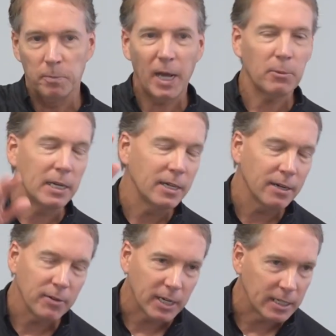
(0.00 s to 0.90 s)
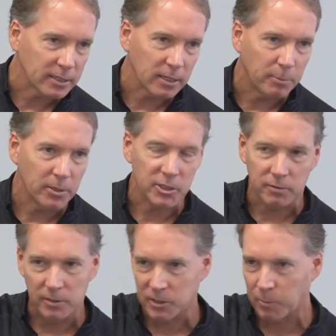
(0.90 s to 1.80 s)
By the way, none of your kids are going to push
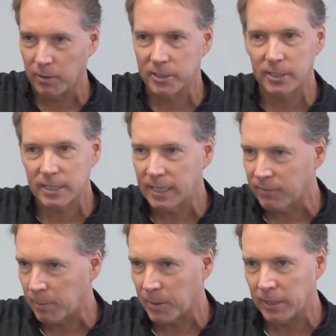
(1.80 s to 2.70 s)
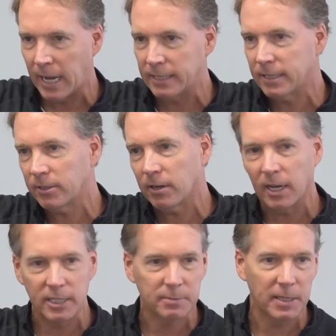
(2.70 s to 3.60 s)
through in sports. Just give up on that. Tell your
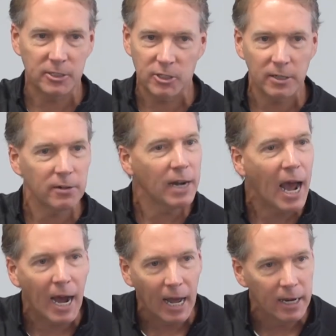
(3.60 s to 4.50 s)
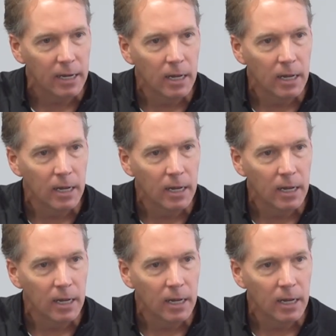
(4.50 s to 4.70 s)
husbands. They're not.